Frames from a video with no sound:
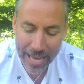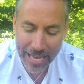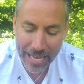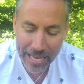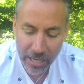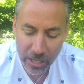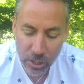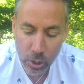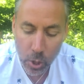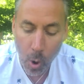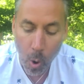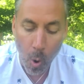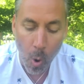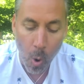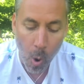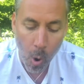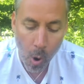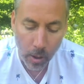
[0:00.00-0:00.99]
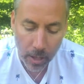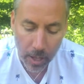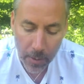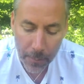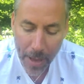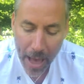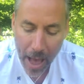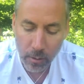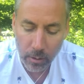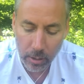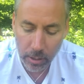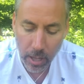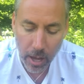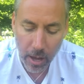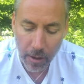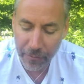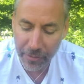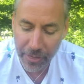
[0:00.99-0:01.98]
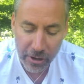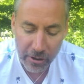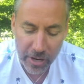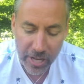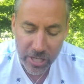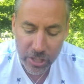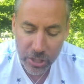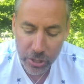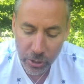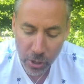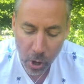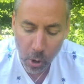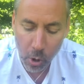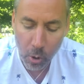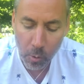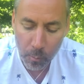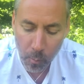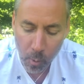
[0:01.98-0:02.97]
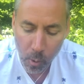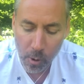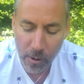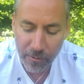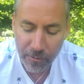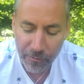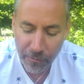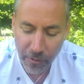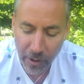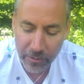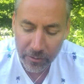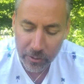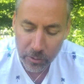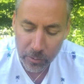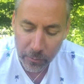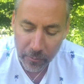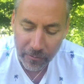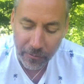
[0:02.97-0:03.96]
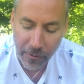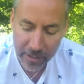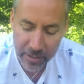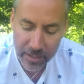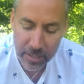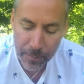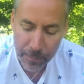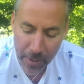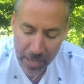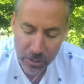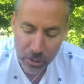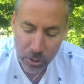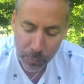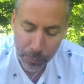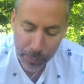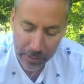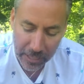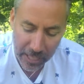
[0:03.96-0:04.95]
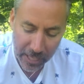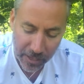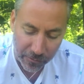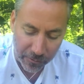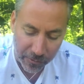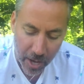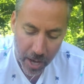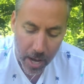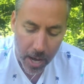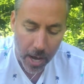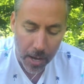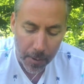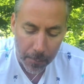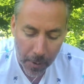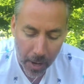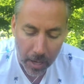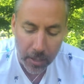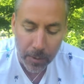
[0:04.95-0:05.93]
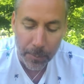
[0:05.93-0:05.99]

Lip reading: it is all about love. There is no more fundamental belief among